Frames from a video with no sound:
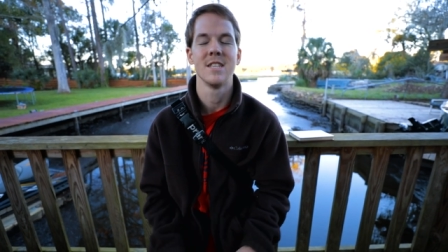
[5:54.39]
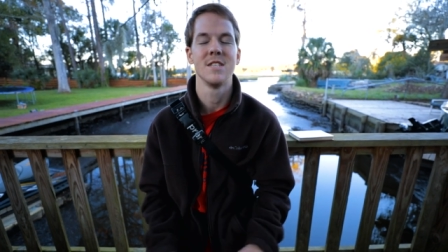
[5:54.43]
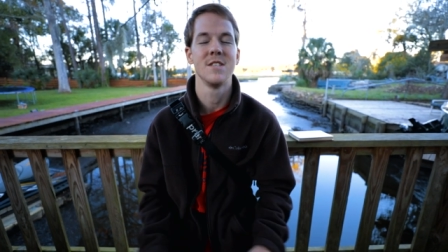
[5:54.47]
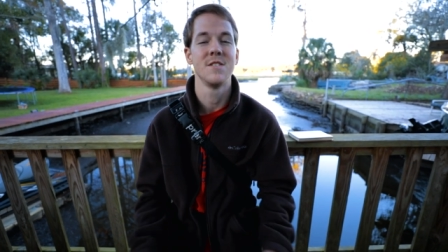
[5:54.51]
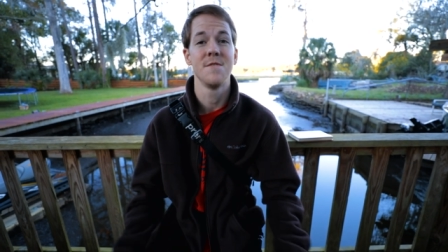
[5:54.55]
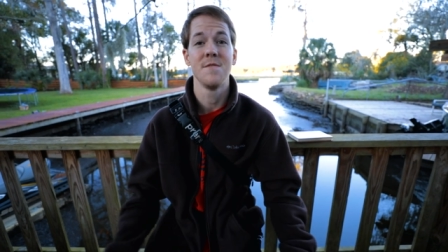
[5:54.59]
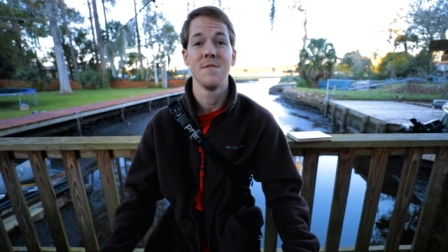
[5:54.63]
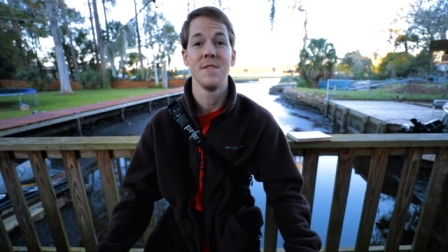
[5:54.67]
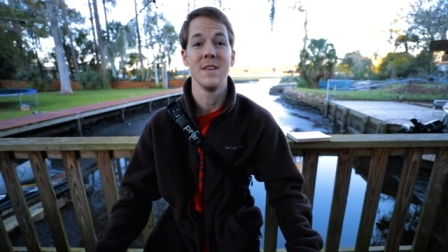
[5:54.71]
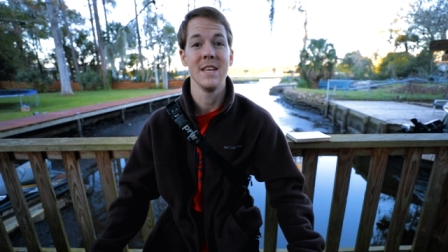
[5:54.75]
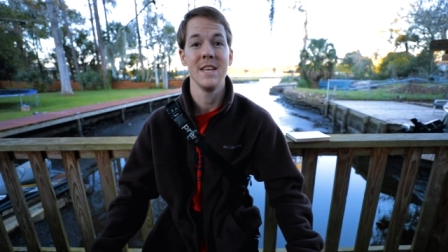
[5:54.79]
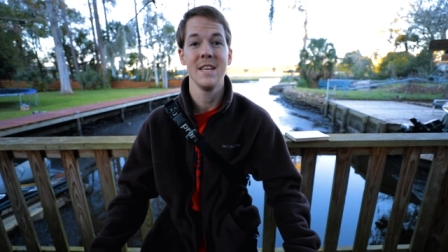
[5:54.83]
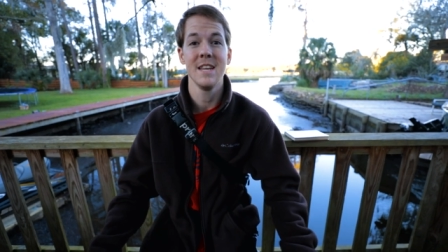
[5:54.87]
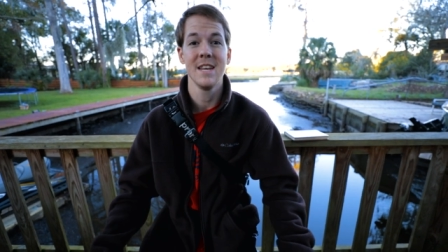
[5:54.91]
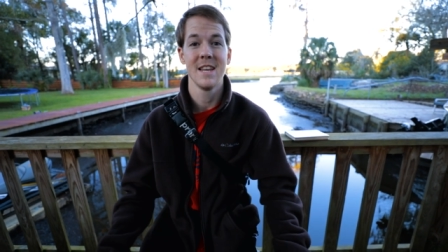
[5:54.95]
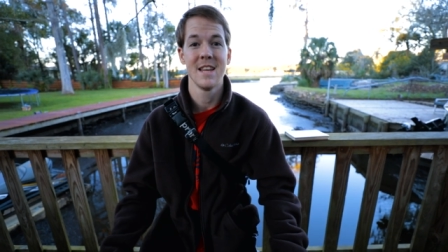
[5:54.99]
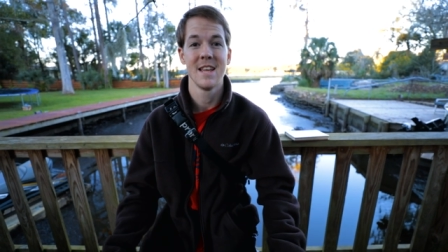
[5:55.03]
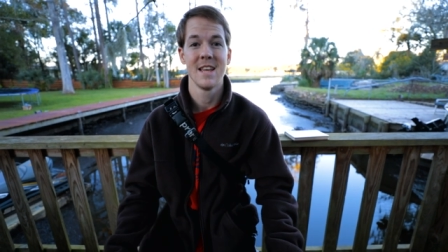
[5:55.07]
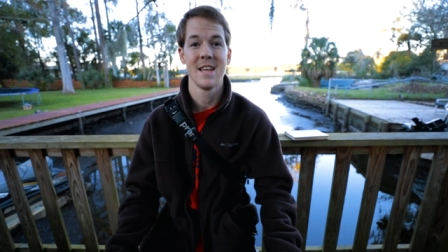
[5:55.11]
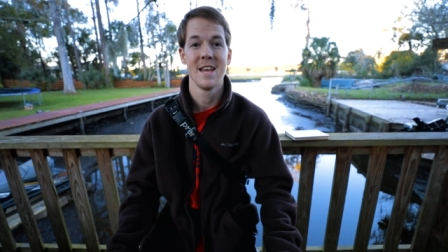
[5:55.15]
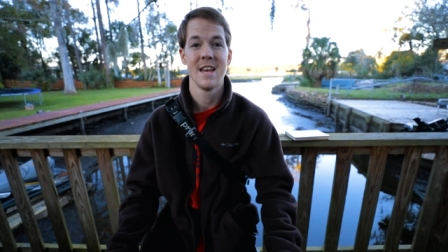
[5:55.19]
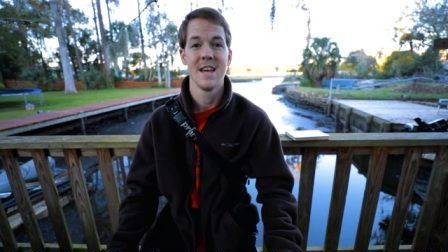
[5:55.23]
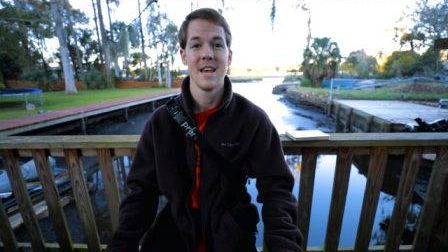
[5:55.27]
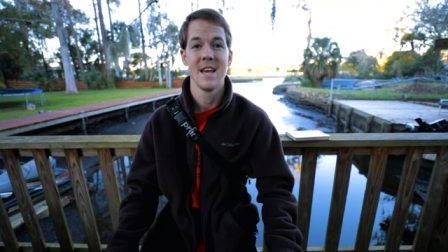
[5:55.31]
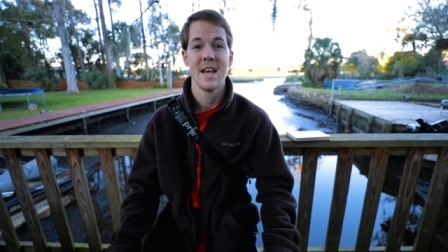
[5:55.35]
his feet
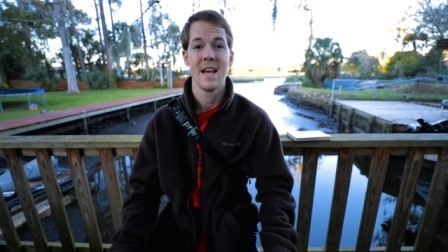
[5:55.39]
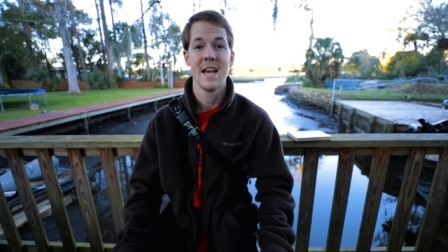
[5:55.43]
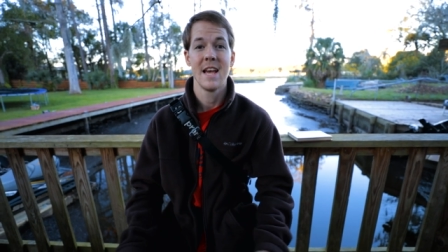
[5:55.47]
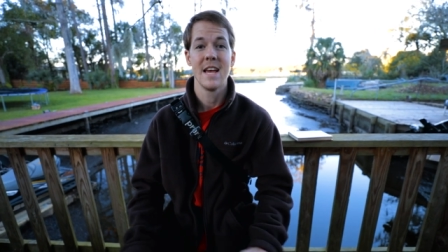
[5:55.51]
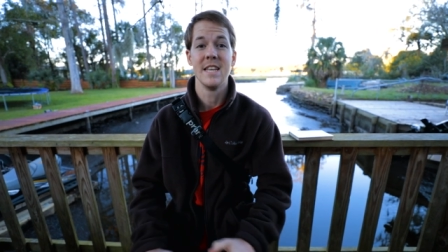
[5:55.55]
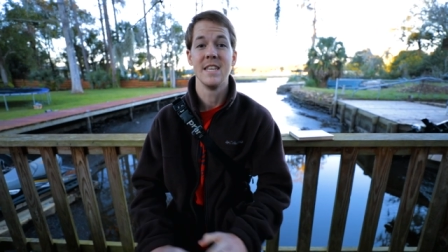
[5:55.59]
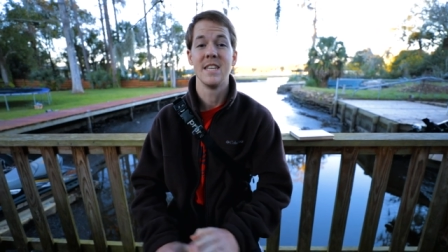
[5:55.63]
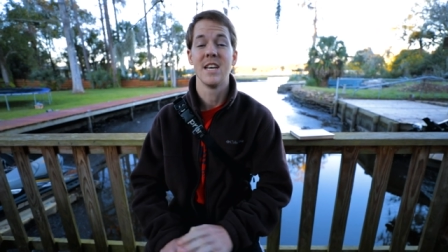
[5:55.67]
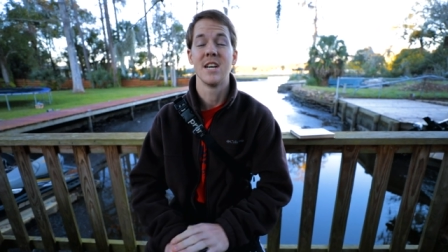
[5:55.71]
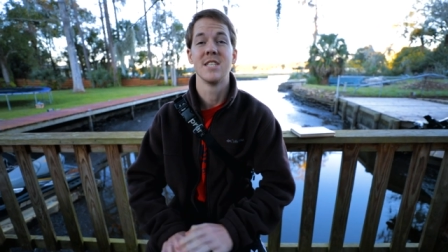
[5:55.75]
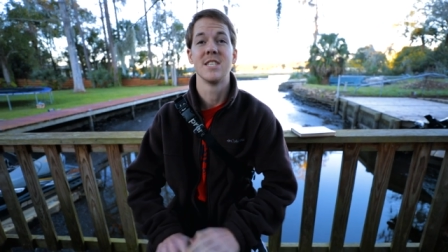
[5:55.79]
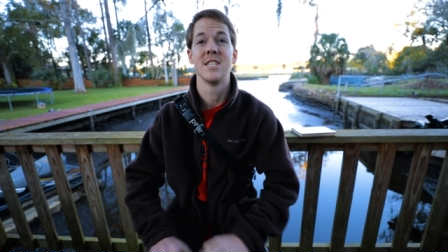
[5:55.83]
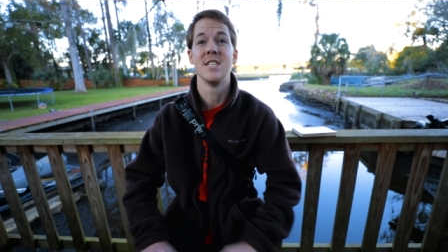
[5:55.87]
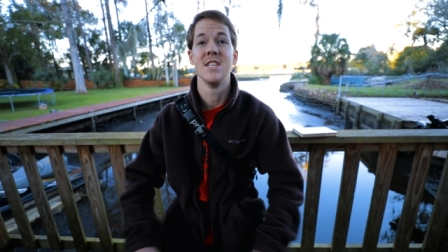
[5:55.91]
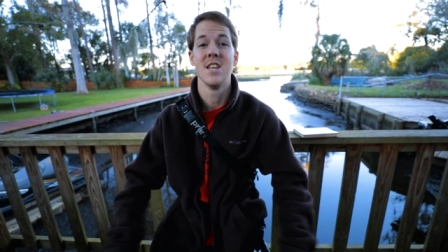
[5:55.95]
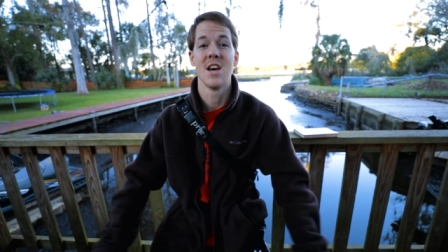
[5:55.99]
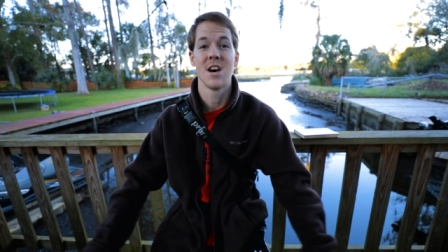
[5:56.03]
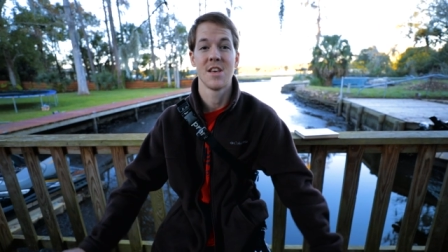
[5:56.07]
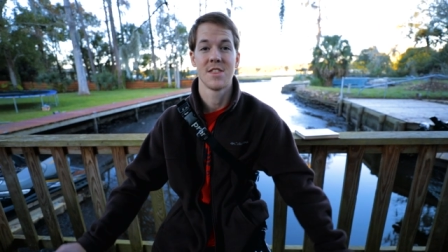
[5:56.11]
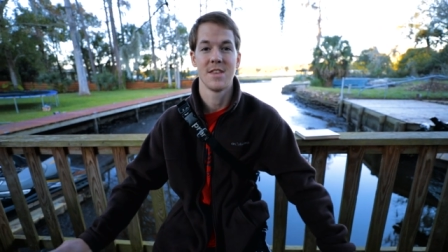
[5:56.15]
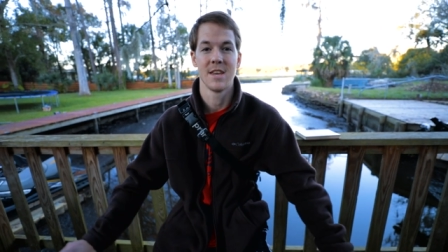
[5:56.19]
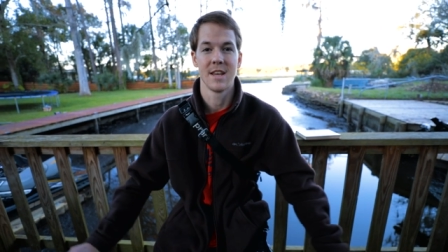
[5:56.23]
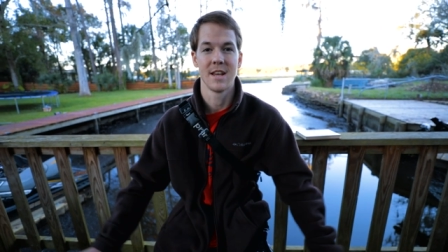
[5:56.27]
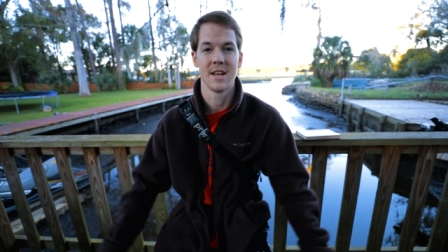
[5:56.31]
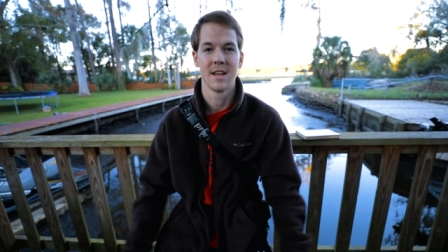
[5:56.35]
and does
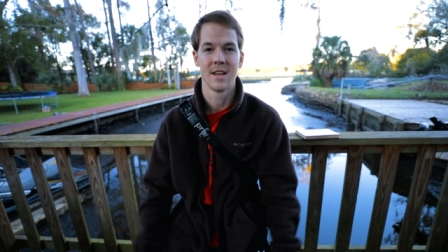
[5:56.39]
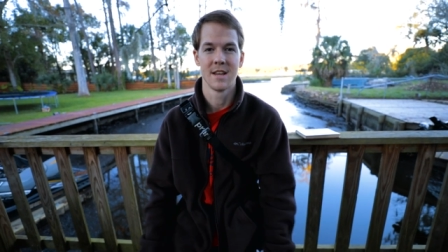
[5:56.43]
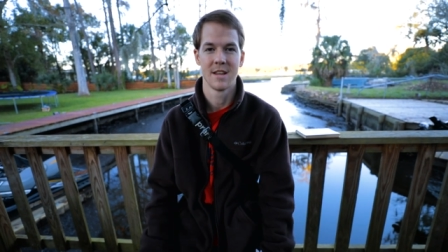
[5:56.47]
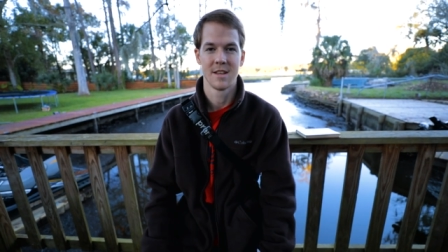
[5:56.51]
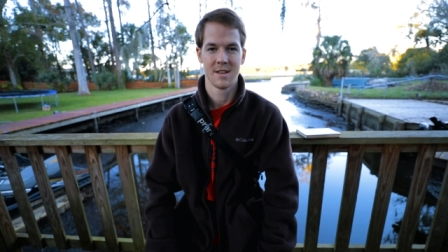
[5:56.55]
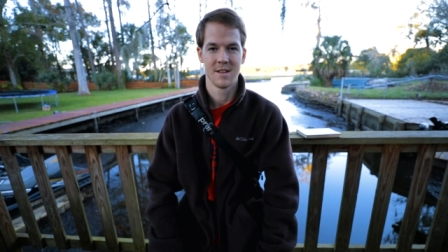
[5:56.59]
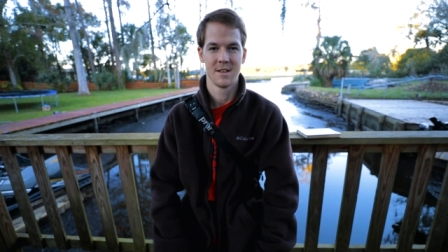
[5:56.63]
nothing.